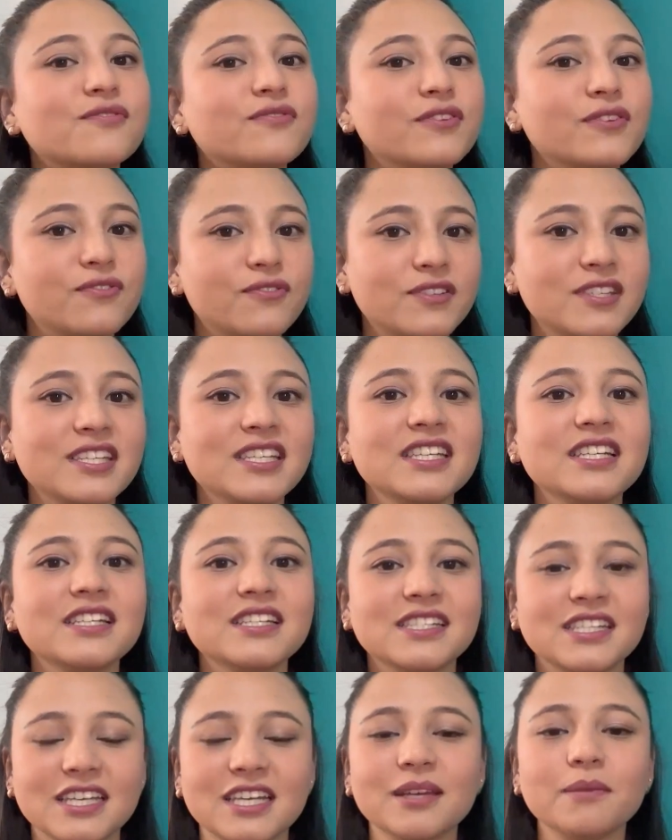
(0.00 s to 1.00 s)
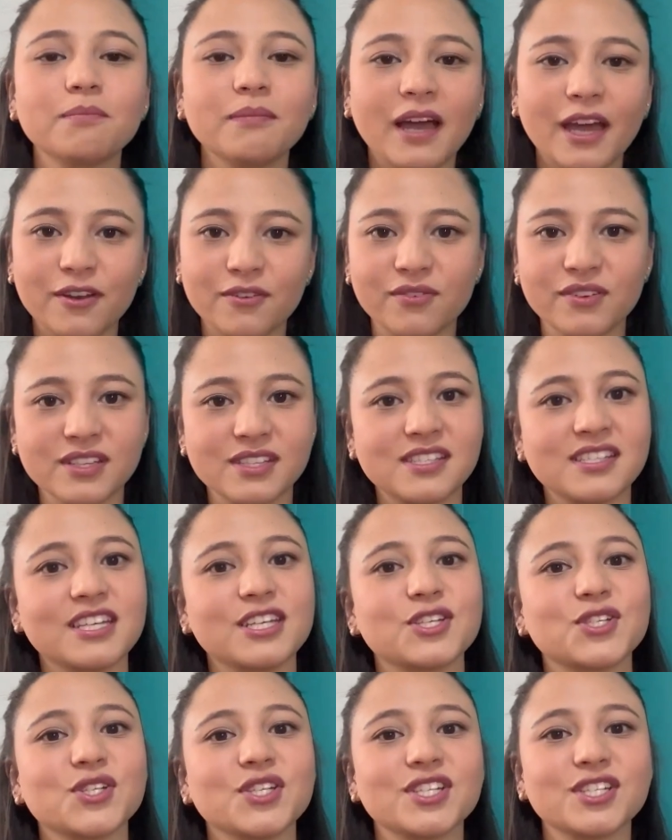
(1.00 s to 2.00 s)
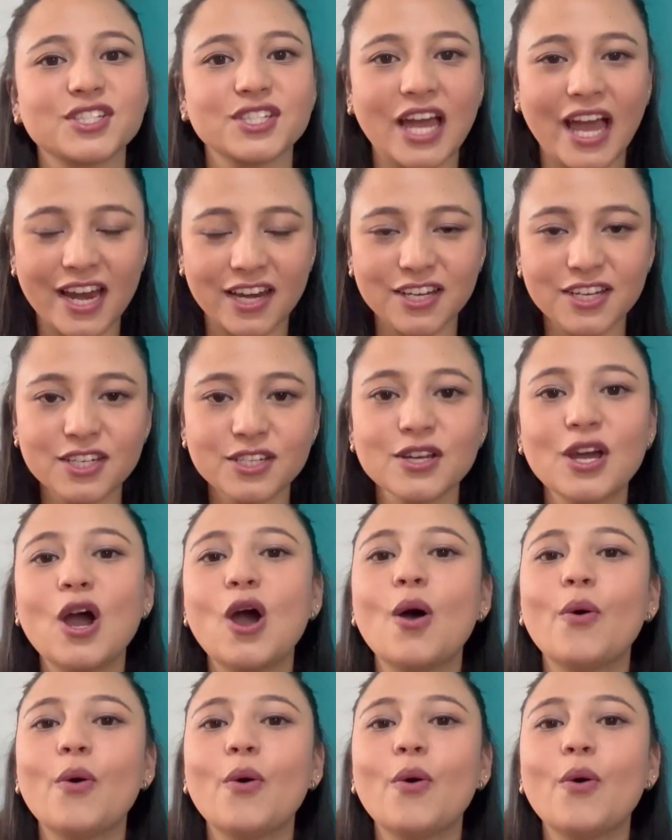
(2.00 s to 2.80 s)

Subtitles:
15-day manifestation challenge,